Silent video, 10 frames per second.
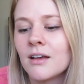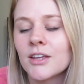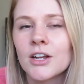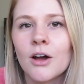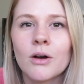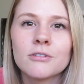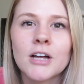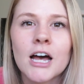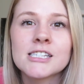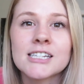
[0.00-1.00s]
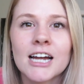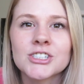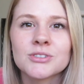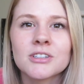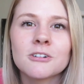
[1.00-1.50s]
you know, a
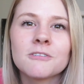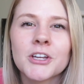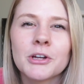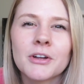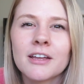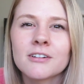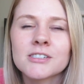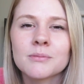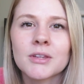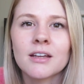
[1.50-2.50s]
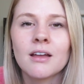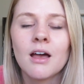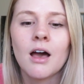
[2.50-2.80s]
statue, a little figurine or something.